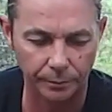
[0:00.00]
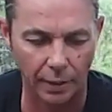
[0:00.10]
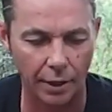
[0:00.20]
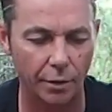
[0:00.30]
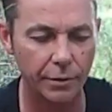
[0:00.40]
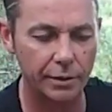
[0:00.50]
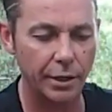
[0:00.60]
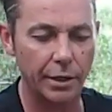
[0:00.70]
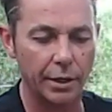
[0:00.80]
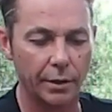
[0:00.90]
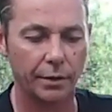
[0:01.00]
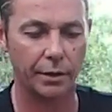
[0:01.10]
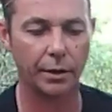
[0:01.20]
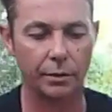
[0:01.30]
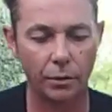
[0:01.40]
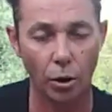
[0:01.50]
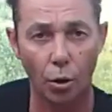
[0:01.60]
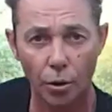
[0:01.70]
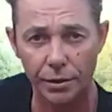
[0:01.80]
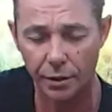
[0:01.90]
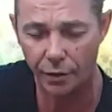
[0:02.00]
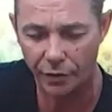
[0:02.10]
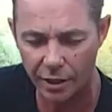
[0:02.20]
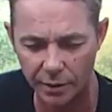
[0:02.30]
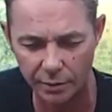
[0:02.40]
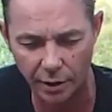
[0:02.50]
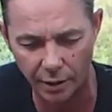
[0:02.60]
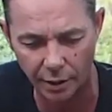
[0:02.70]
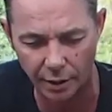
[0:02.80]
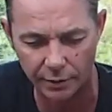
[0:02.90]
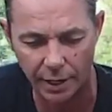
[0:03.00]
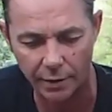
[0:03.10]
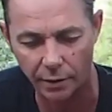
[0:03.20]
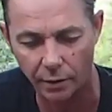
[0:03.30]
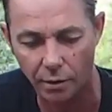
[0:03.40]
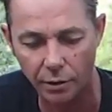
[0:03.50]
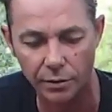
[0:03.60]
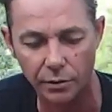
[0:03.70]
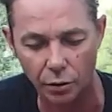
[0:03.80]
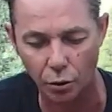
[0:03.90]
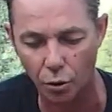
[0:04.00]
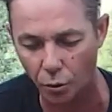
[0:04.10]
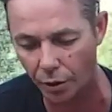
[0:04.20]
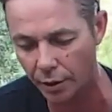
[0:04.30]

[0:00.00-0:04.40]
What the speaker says: And obviously the claws are the thickest, so they're going to take the longest to cook.